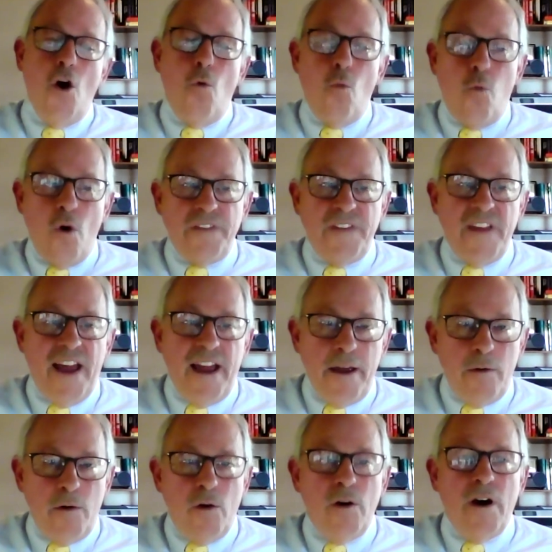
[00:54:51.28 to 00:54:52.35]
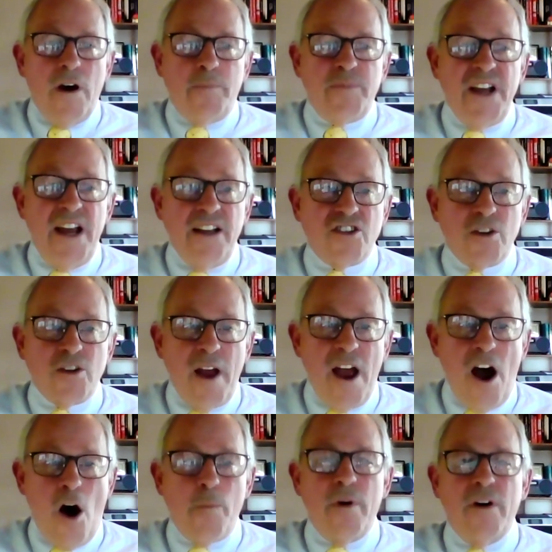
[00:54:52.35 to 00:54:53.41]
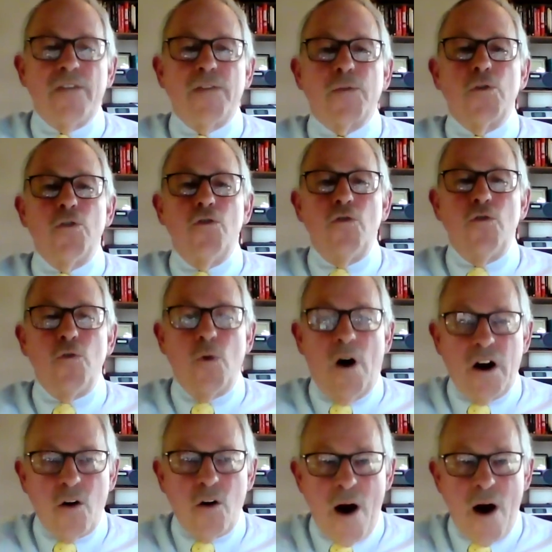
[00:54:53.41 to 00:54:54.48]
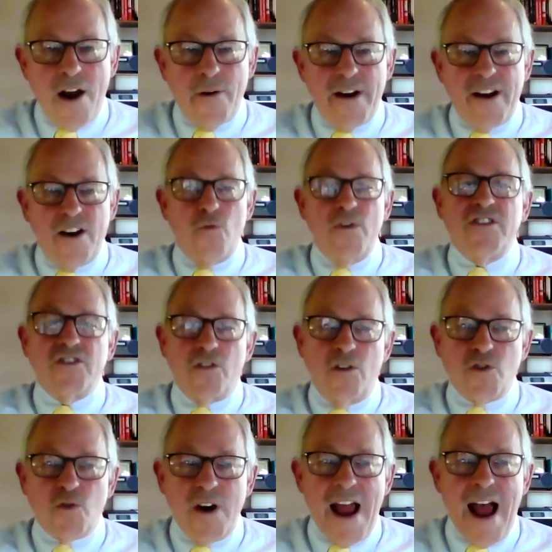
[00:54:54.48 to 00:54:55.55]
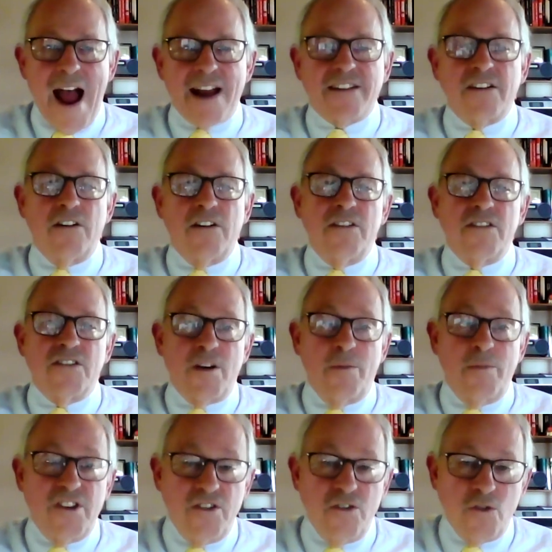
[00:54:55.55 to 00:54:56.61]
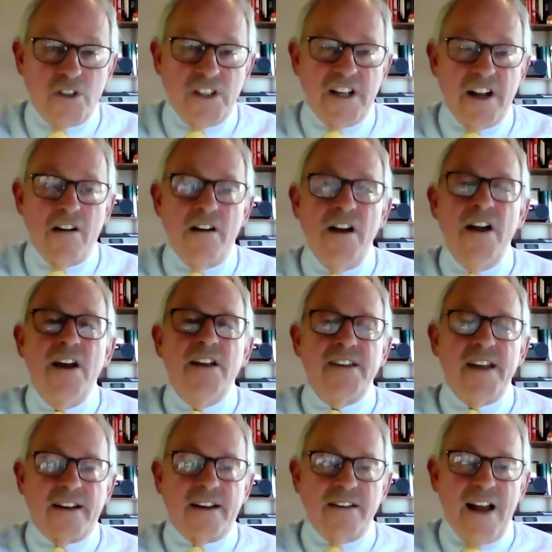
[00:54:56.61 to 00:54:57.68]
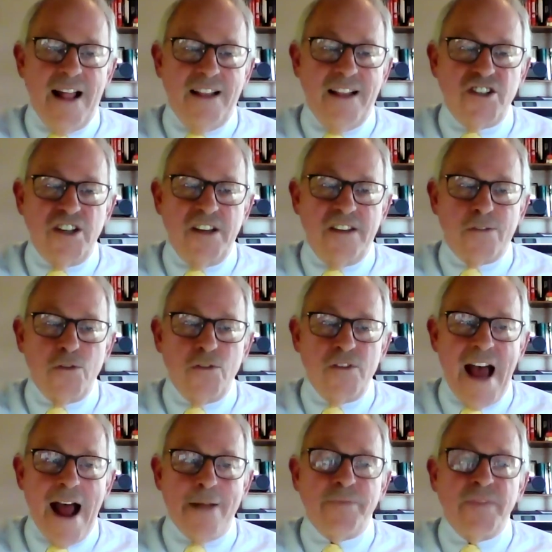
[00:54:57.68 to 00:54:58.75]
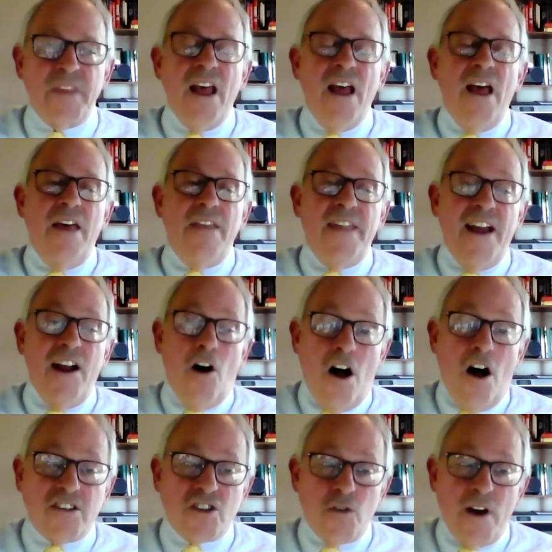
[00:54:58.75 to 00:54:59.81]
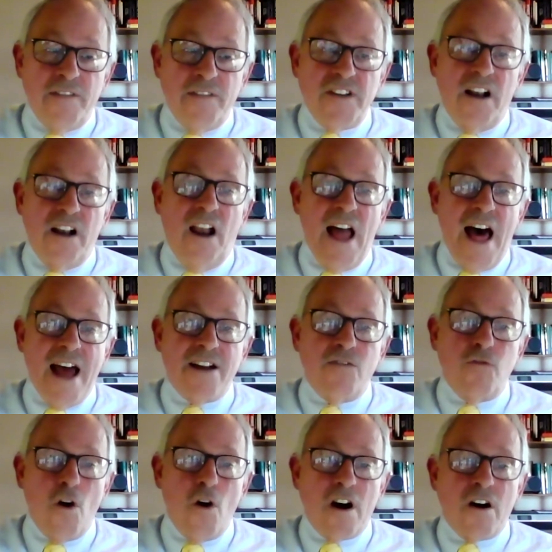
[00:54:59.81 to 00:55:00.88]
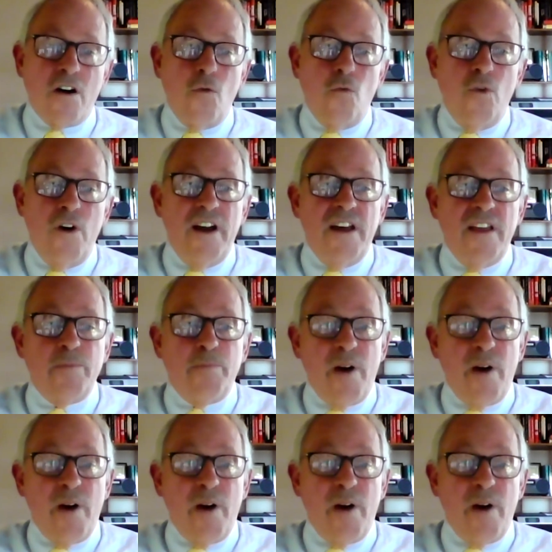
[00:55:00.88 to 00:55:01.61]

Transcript: when they obtained some help through acquiring a research reactor and some of the nuclear technology through that. They also have done a lot of work with